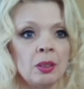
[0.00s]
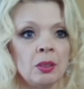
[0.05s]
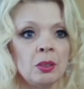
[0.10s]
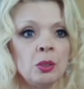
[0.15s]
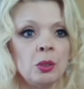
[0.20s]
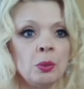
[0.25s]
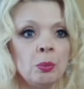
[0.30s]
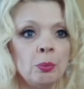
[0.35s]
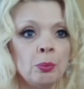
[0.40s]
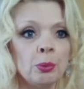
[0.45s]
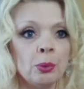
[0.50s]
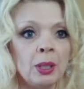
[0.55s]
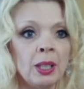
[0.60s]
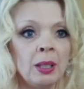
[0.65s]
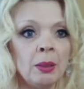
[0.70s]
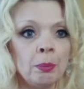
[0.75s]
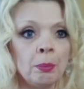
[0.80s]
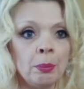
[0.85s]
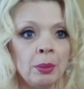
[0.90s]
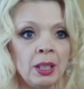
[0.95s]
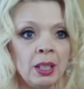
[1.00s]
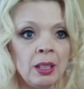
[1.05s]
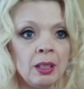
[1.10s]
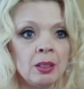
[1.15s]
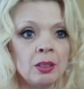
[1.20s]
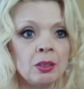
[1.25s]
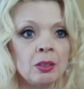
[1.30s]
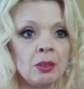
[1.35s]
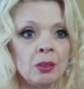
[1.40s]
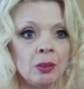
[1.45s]
to bring
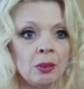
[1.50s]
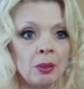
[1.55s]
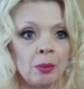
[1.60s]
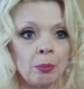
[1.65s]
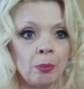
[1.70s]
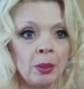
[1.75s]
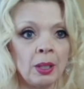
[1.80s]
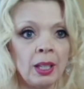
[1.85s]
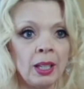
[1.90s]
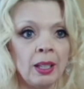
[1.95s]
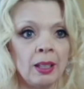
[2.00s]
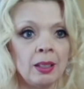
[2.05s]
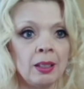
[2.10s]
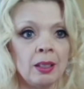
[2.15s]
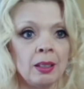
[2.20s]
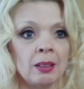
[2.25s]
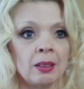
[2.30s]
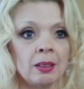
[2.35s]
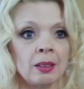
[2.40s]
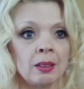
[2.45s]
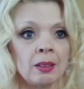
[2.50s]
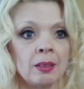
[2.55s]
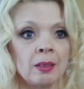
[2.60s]
peace to the planet